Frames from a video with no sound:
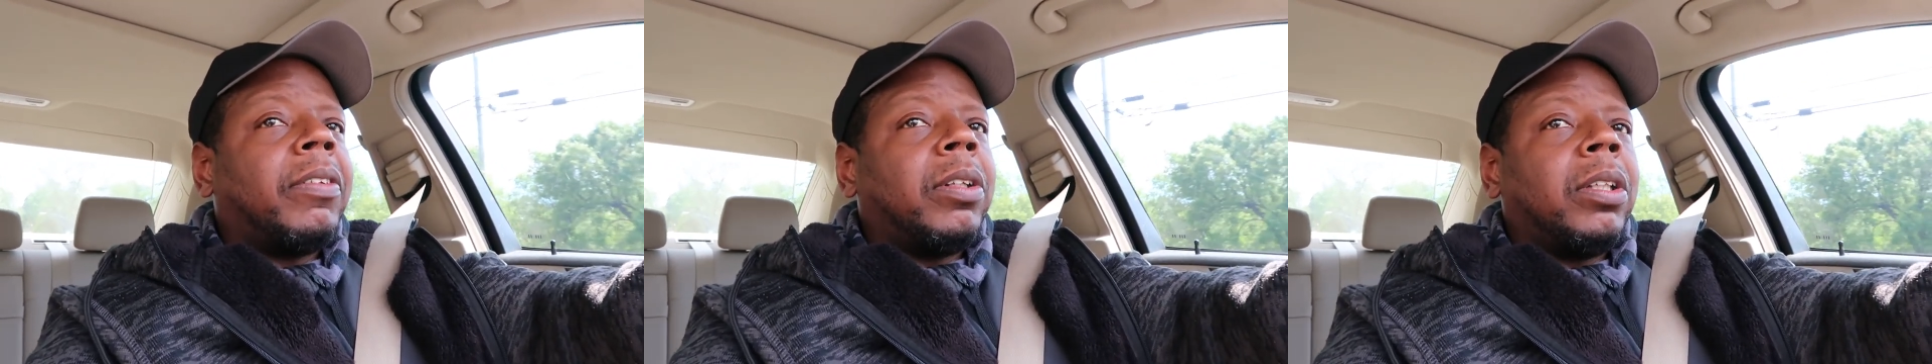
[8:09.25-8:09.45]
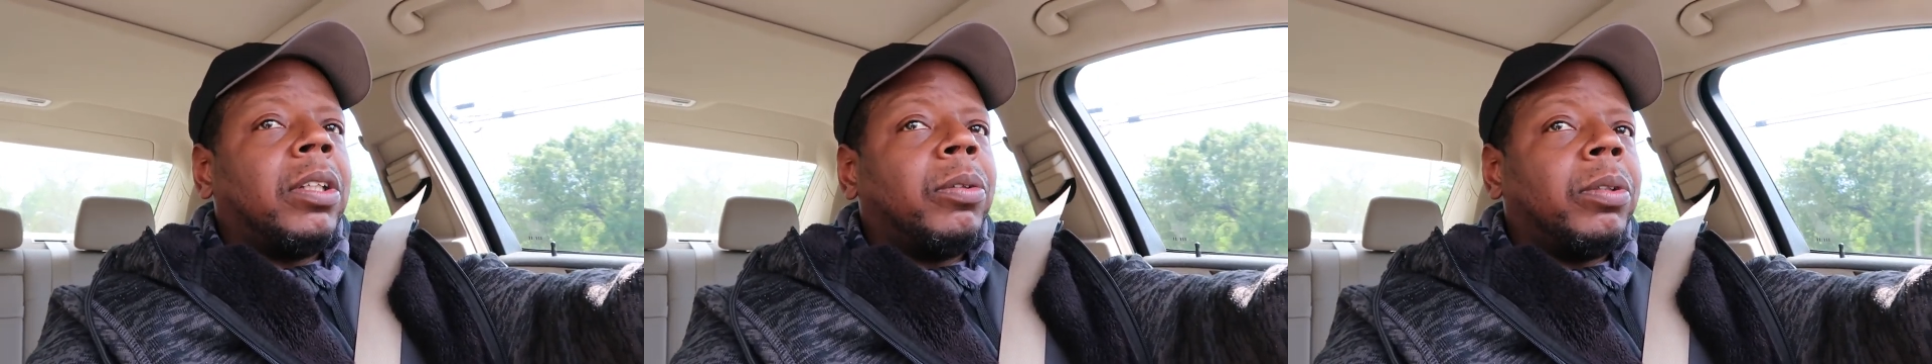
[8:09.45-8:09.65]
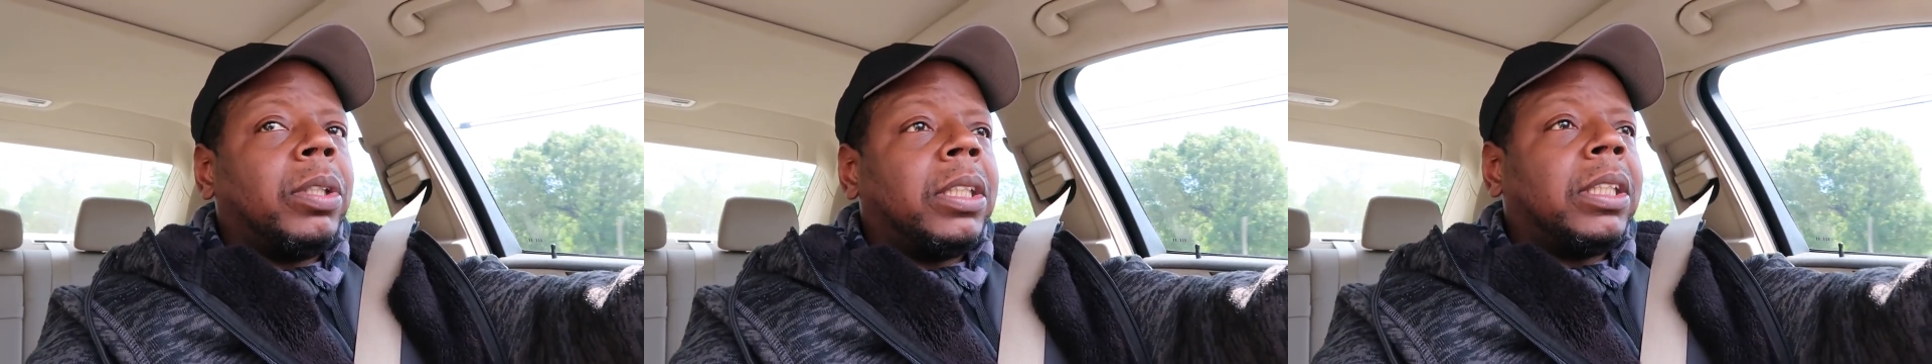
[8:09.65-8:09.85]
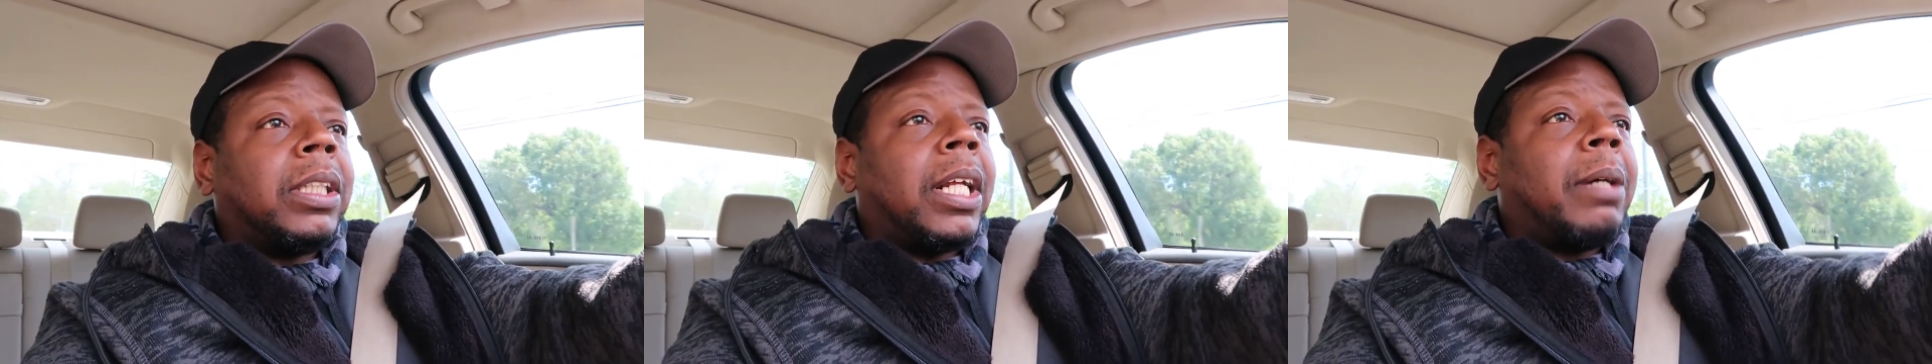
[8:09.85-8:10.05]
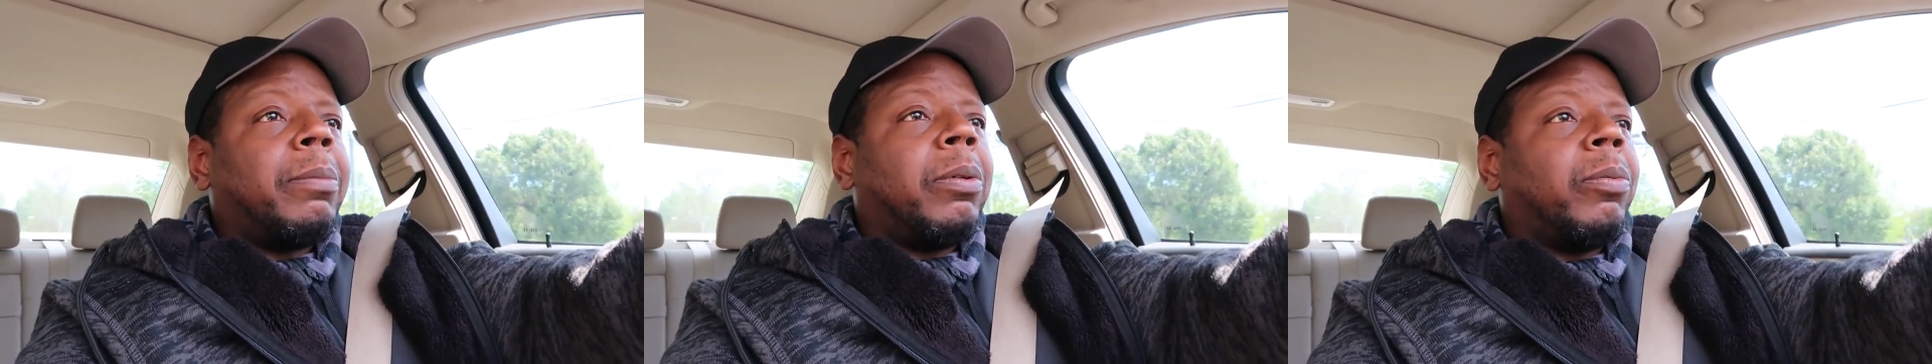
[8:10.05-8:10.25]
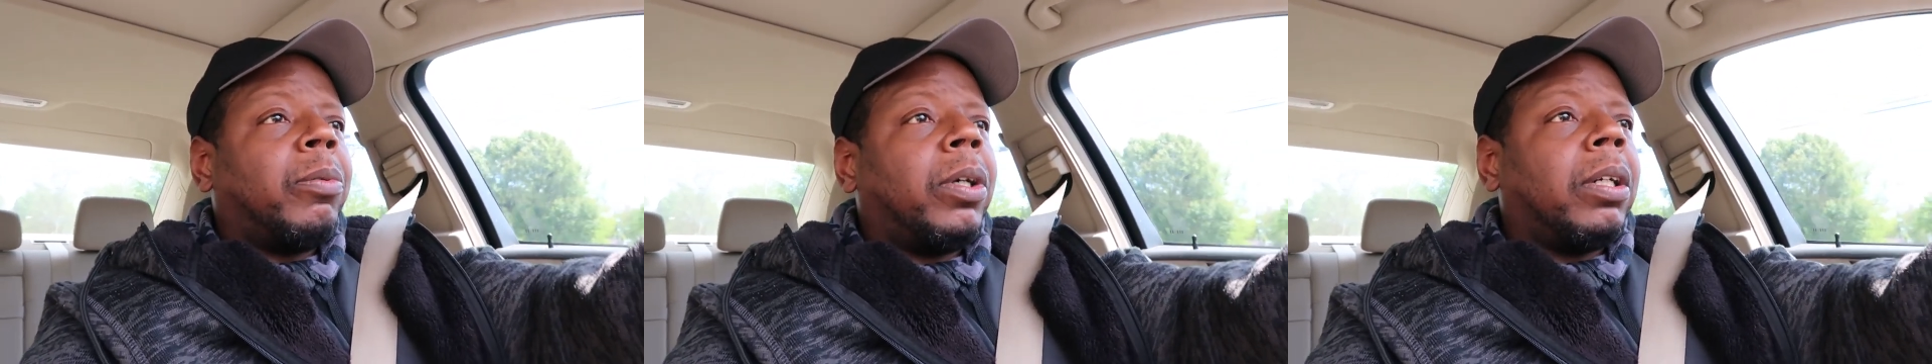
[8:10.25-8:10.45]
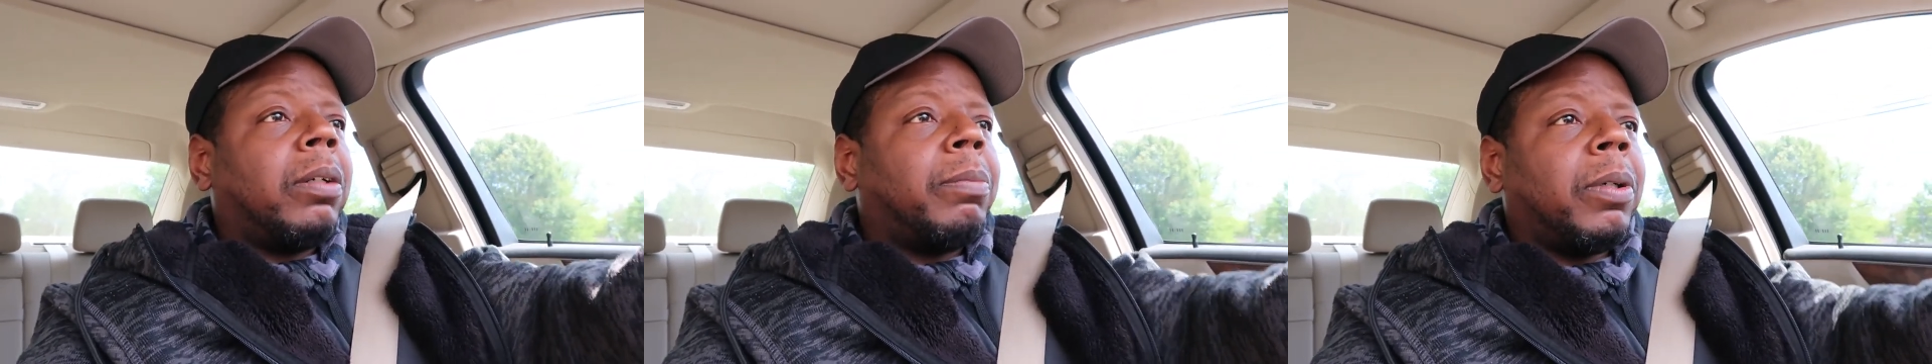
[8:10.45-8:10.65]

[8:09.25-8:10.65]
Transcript: to do this type of work,